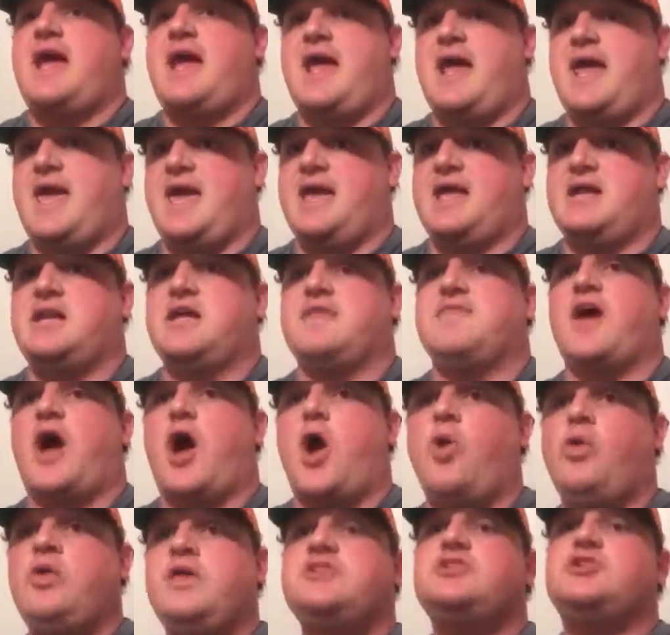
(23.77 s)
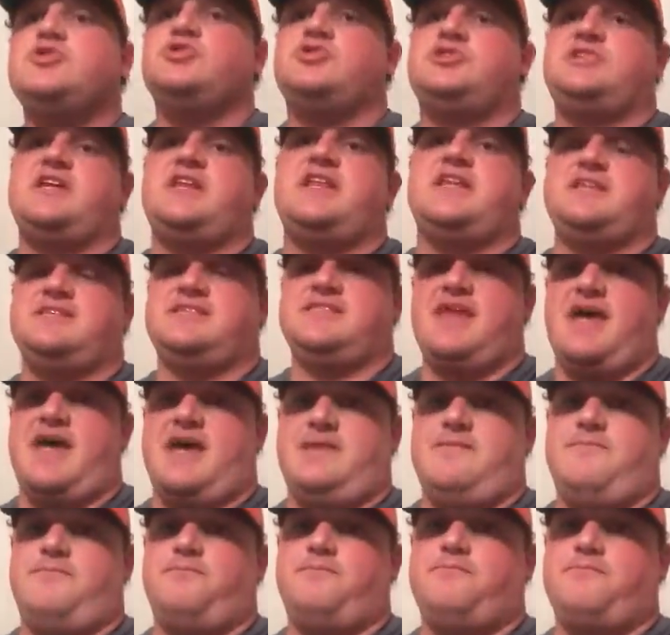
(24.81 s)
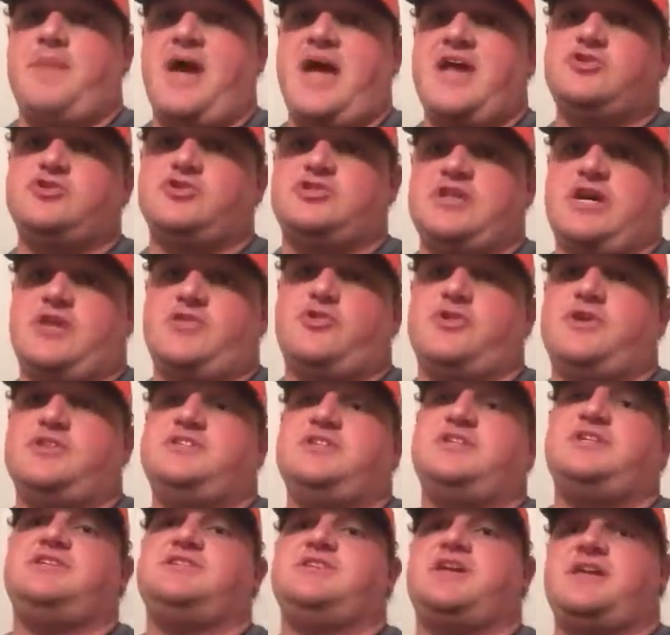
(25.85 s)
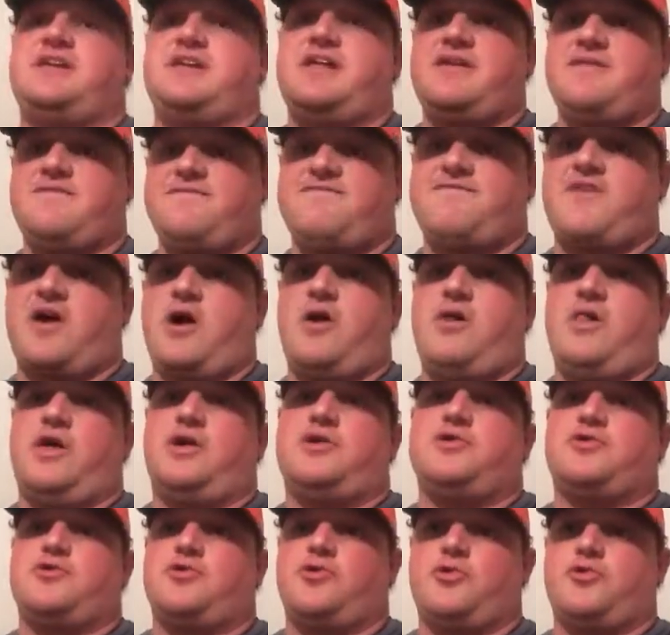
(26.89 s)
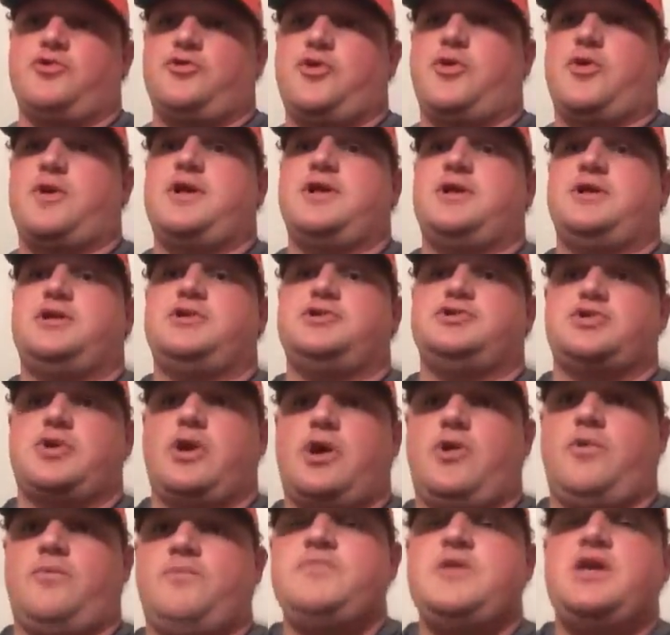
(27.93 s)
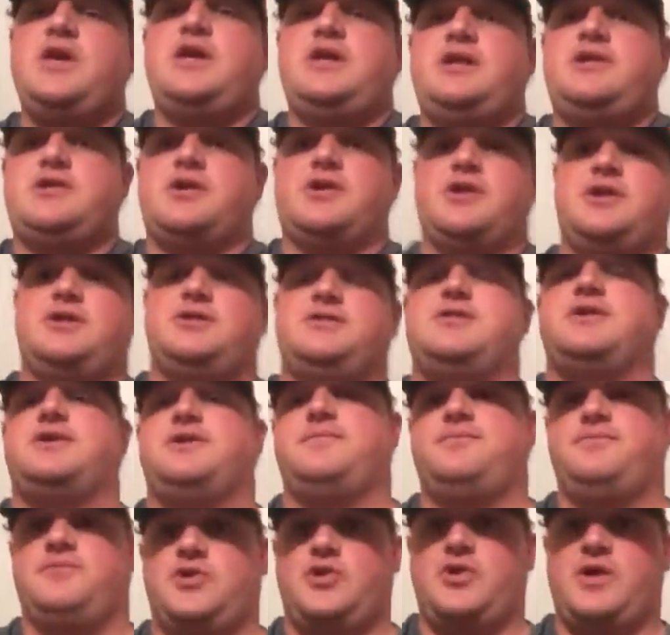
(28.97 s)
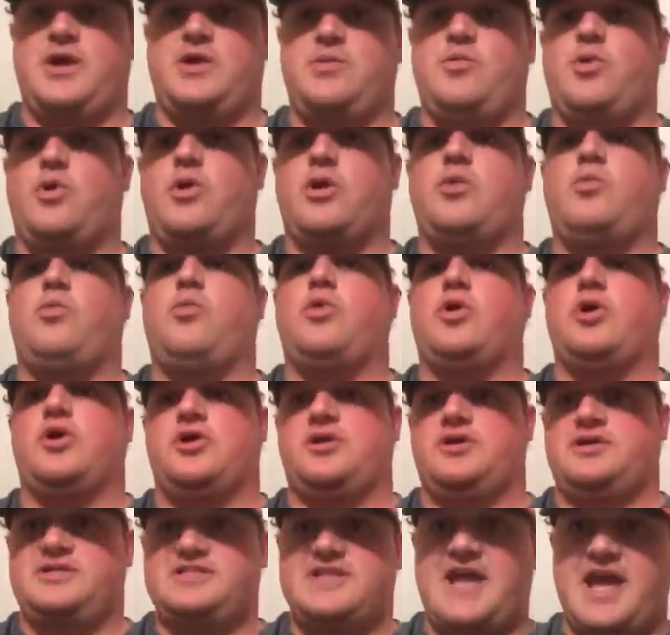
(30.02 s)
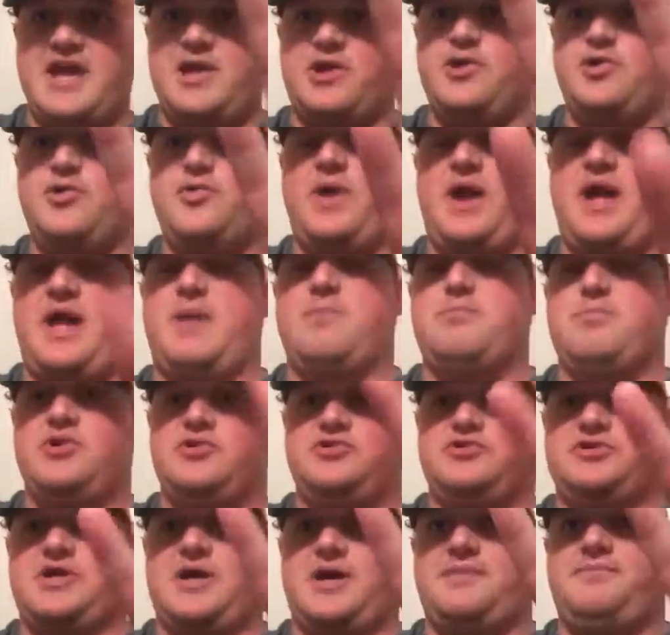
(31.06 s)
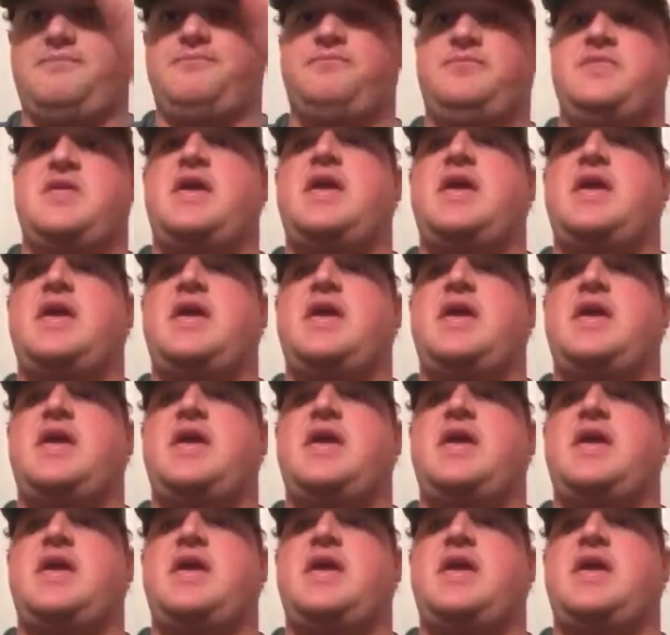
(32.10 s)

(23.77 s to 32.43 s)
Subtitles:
And the only two cities that, major South Korean cities that didn't fall under North Korean control during the Korean War were Daegu and Busan.